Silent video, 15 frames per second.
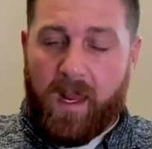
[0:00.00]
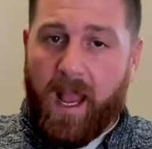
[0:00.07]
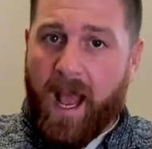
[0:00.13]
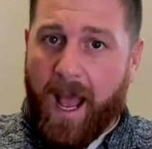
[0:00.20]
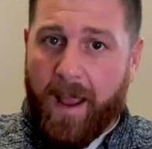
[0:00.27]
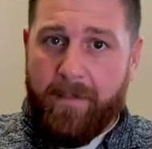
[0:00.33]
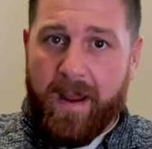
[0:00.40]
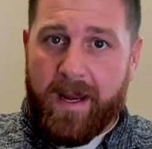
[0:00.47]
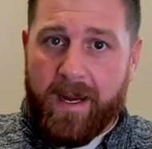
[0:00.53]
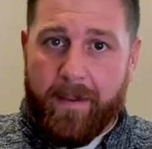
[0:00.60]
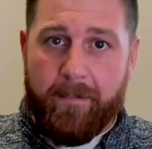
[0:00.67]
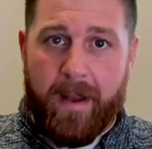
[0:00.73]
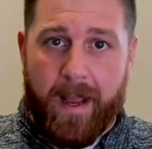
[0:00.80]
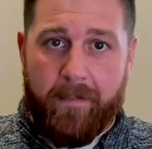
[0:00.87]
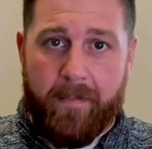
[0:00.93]
I made
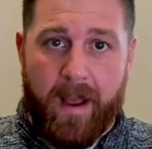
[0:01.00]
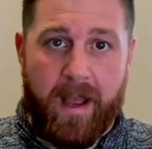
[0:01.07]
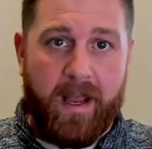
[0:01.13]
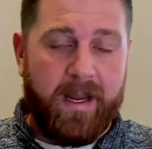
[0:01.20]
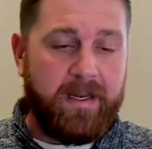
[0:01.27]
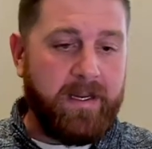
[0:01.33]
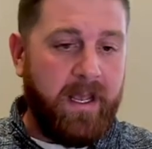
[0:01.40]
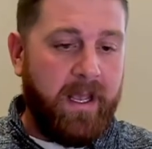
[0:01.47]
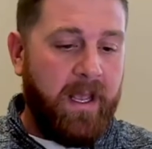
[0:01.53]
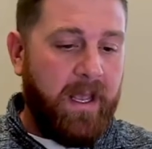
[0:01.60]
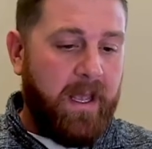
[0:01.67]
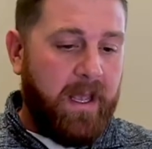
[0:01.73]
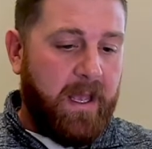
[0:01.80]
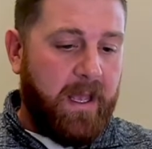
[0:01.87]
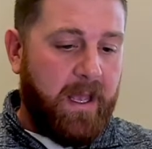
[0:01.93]
up my mind
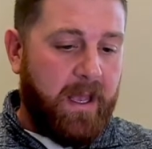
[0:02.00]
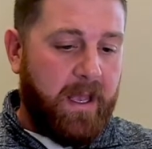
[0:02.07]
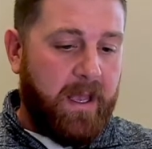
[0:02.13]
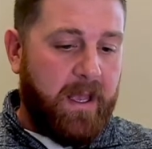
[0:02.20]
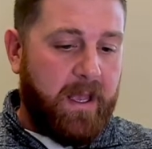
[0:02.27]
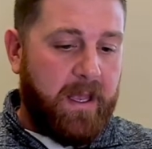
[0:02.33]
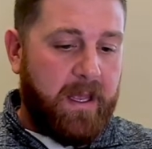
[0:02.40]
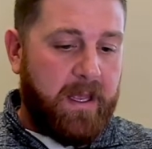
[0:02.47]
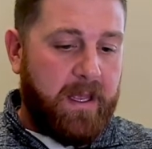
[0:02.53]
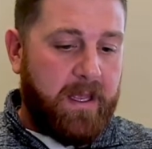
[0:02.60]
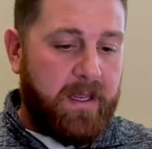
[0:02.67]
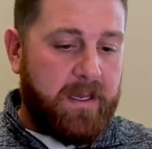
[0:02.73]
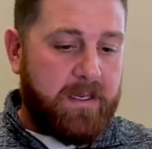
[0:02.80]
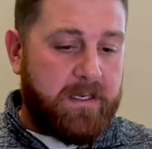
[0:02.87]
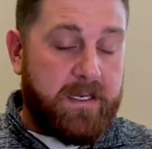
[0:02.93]
to
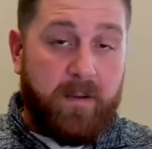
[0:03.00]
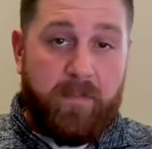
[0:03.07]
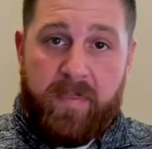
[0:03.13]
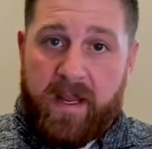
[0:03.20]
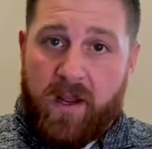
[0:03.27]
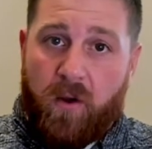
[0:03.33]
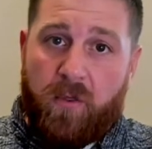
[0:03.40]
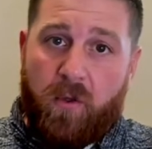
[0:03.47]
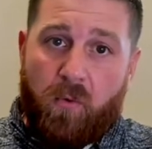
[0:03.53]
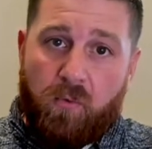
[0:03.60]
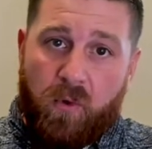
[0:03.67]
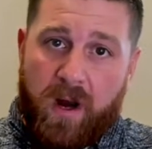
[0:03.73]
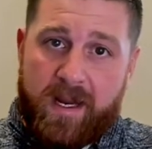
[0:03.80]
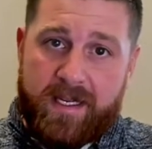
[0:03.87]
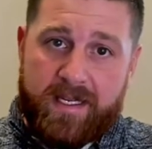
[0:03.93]
be on the
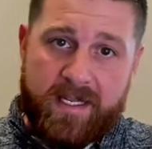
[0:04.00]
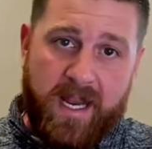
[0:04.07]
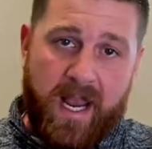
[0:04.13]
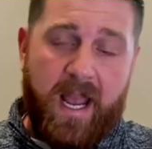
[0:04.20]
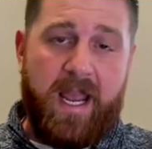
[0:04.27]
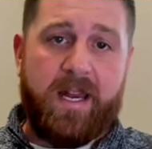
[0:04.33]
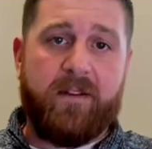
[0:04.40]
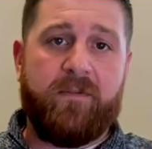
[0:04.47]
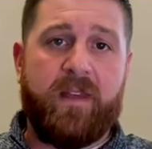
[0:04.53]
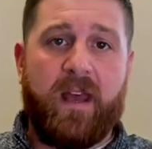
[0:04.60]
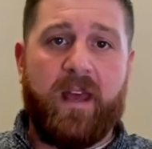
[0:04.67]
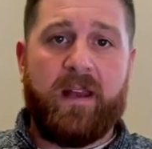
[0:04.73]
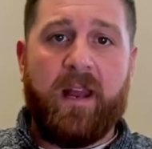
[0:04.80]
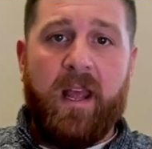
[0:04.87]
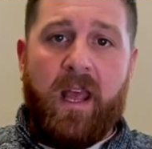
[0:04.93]
right side of
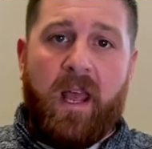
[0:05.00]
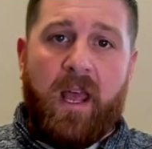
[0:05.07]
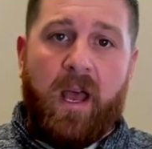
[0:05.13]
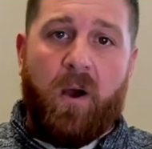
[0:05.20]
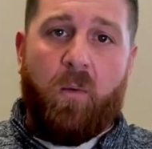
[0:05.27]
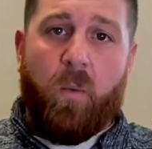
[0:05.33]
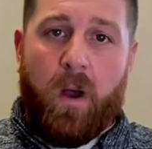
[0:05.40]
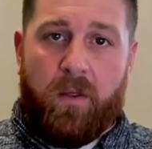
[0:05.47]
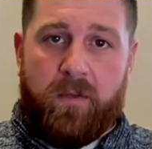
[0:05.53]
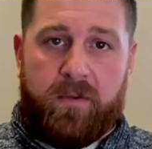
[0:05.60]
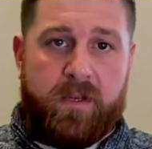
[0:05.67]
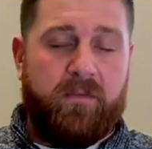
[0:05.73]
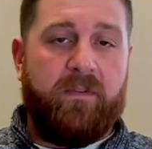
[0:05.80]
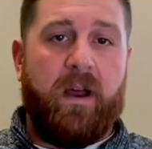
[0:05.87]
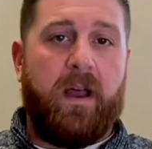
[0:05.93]
that wealth
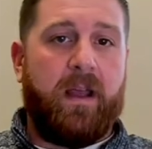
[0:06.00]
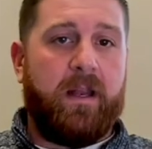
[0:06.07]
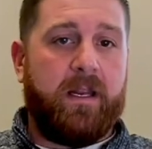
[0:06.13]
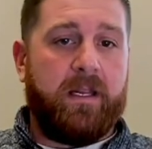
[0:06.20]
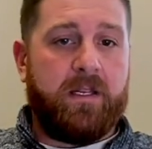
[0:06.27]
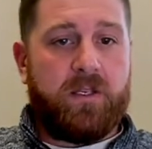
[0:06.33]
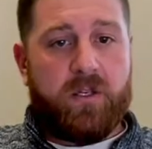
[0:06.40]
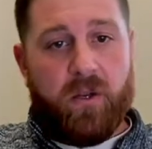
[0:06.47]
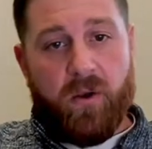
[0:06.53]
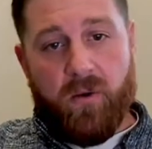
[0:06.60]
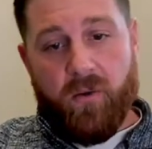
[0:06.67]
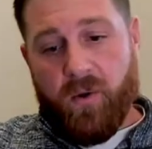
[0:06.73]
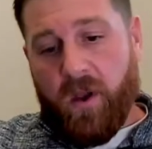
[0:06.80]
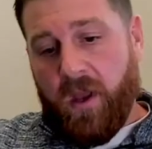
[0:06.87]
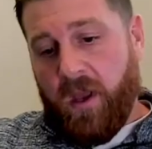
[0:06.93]
divide. And
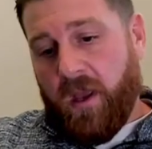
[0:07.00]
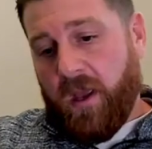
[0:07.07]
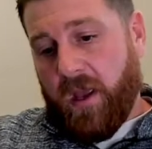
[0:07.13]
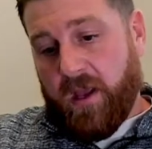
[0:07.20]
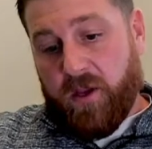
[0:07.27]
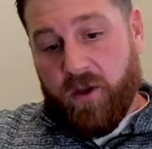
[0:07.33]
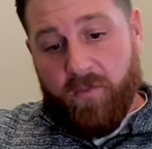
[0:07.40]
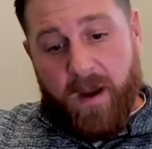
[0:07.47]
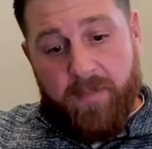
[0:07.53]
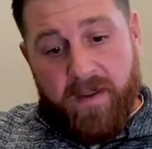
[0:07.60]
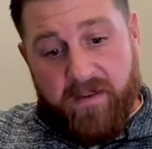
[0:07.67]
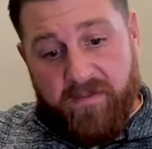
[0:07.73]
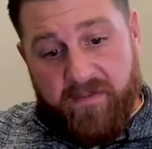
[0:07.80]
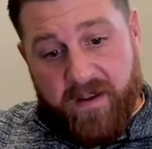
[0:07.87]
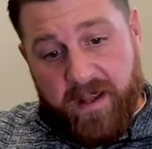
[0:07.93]
so you might
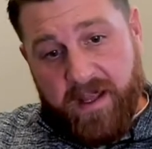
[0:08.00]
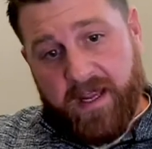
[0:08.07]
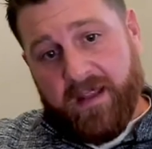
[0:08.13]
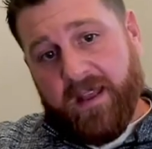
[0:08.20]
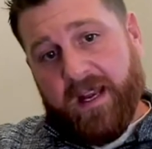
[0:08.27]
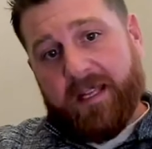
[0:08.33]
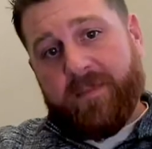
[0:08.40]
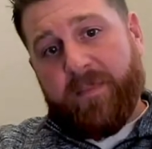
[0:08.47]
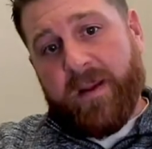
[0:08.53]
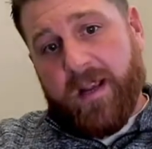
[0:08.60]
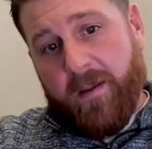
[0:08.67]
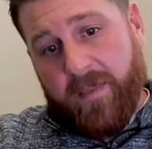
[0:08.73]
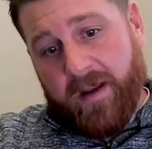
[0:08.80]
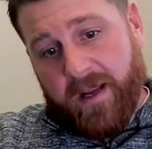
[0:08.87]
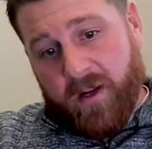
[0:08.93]
be feeling that it's
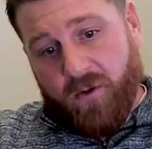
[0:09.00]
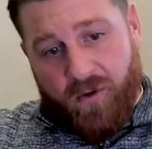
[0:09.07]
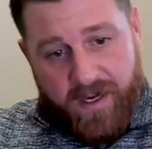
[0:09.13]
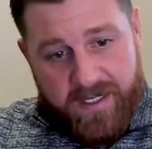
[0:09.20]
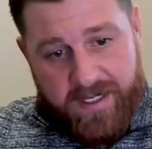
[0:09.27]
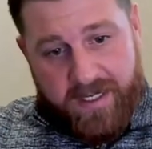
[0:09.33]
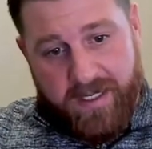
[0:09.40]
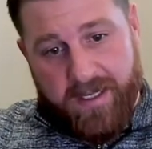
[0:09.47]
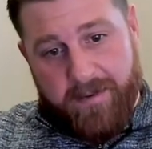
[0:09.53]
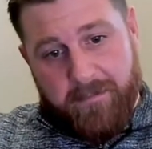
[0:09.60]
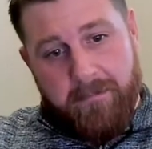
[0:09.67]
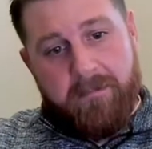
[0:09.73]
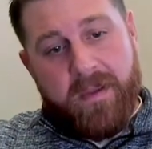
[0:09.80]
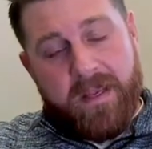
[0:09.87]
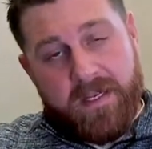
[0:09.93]
becoming increasingly
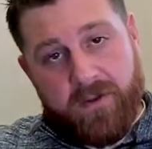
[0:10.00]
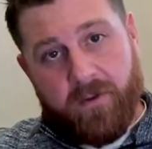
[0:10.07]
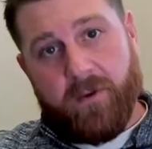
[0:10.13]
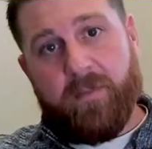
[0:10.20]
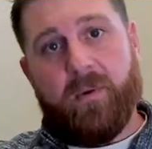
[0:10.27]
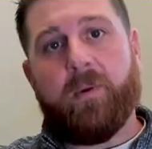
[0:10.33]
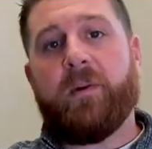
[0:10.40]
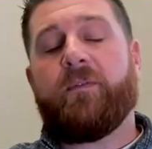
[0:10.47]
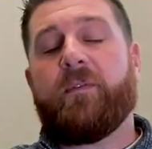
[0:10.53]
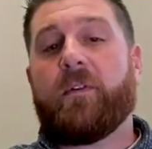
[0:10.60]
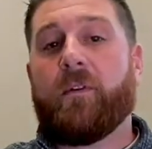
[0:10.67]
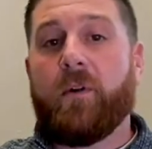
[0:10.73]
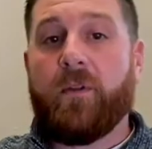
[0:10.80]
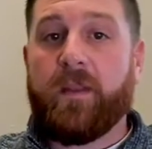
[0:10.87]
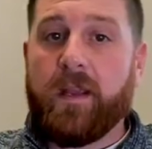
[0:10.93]
miserable if
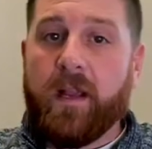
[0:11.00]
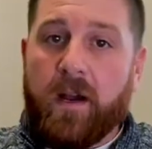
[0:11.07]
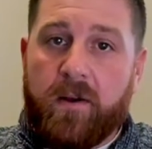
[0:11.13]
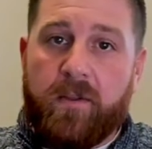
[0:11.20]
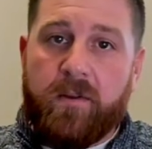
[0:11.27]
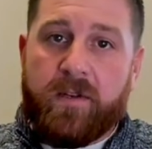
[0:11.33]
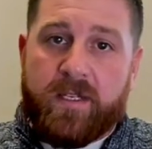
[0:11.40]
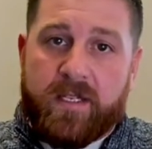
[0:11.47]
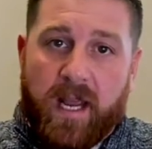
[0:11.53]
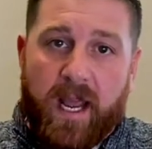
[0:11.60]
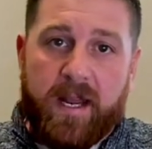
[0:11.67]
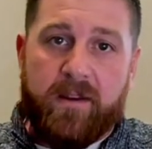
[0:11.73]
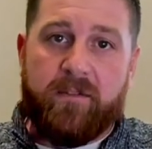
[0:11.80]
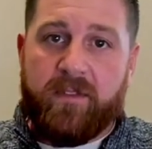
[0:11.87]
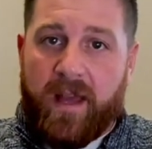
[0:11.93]
you're on the other
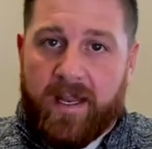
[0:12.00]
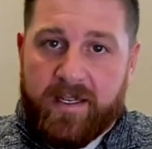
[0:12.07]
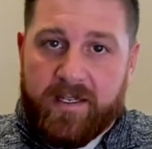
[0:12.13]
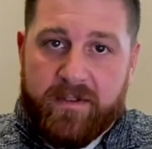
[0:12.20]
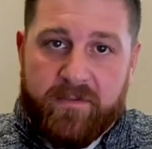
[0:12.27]
side of that